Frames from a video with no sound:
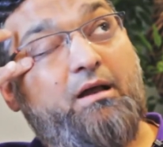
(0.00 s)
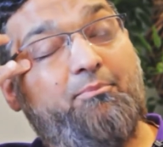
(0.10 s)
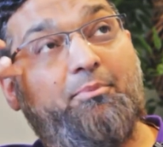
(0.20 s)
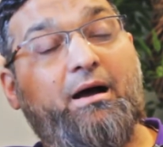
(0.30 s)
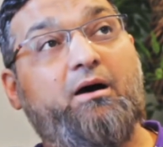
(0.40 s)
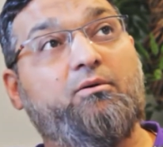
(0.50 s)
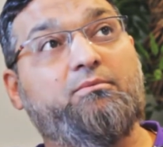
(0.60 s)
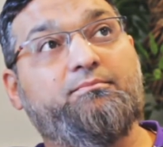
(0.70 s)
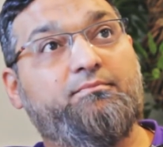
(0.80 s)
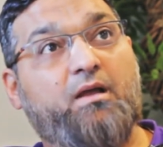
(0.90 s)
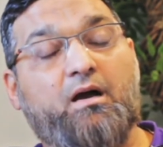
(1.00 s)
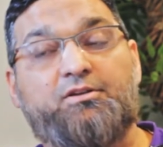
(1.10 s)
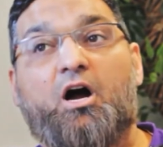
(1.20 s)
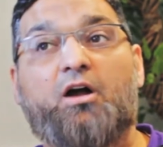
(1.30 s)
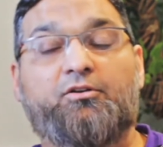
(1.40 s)
about a
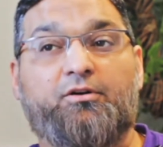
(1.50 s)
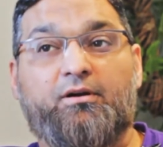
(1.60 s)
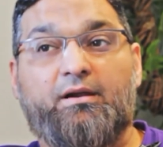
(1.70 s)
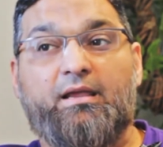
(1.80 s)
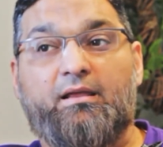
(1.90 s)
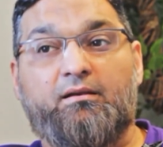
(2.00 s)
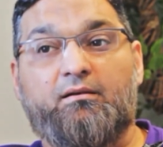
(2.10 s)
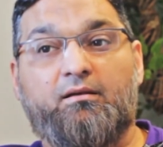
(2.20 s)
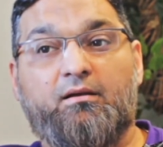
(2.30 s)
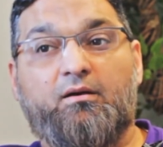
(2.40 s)
doctor in